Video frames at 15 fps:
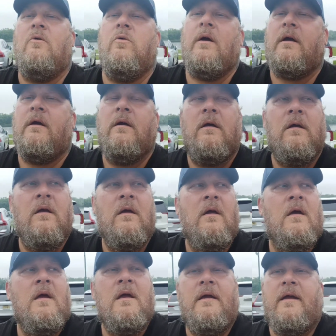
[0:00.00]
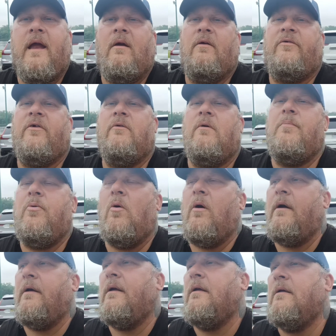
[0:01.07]
quick Garrison
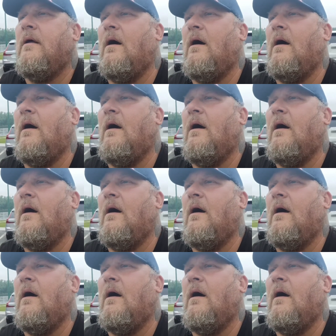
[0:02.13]
report.